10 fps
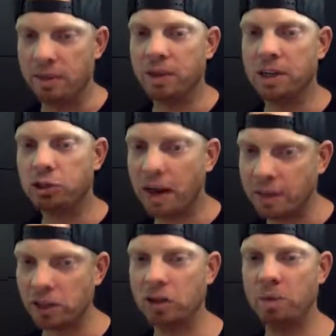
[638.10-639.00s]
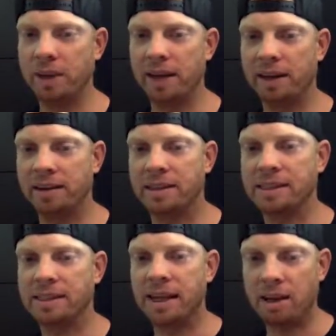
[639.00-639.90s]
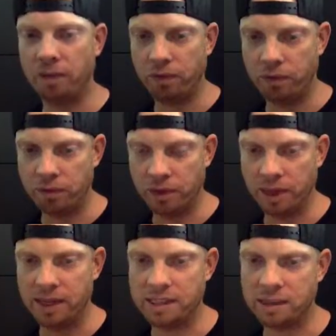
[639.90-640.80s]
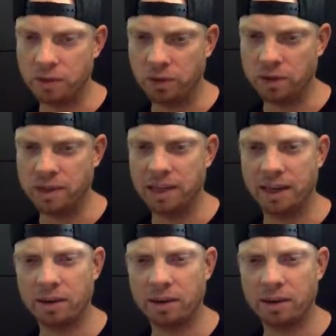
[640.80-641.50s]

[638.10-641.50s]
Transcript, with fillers: It dropped a little bit. Instead of, okay, that's still fourteen.